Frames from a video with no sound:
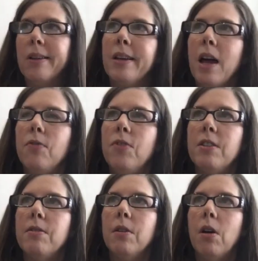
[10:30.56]
kind of
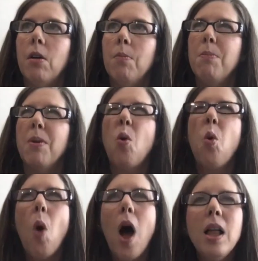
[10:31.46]
this
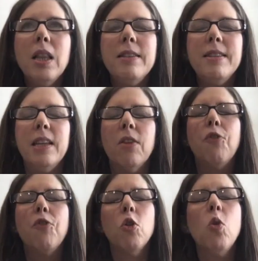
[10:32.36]
quality, the
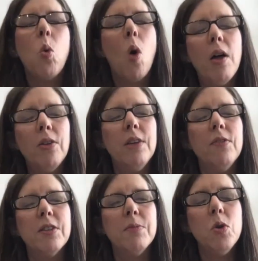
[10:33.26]
fertile quality of
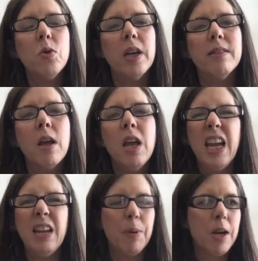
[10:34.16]
this mucus.
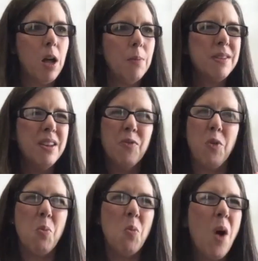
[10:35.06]
It becomes
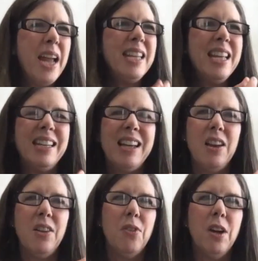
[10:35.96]
from white and
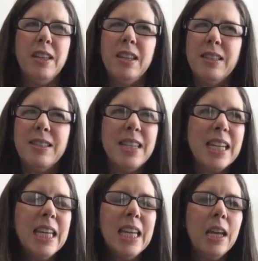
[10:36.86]
kind of
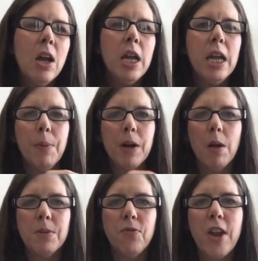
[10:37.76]
sticky. It
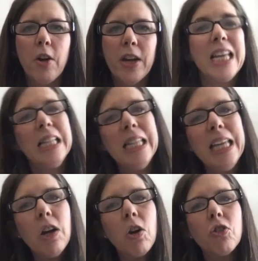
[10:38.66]
becomes very
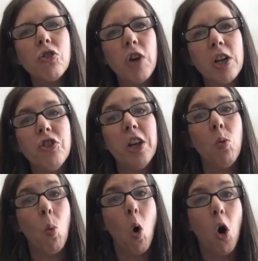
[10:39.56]
clear, stretchy,
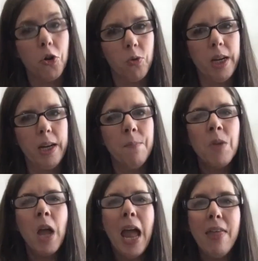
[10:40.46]
and watery.
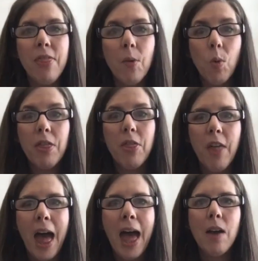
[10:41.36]
And with
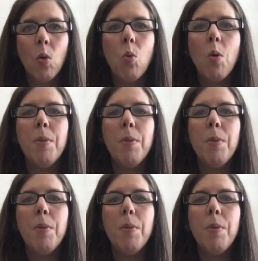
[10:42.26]
that, a woman.